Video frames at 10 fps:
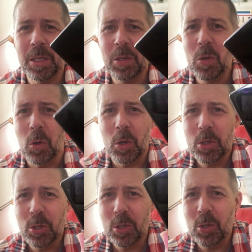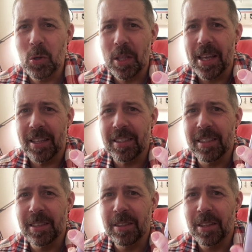Look, just look at this
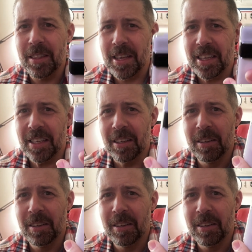thing.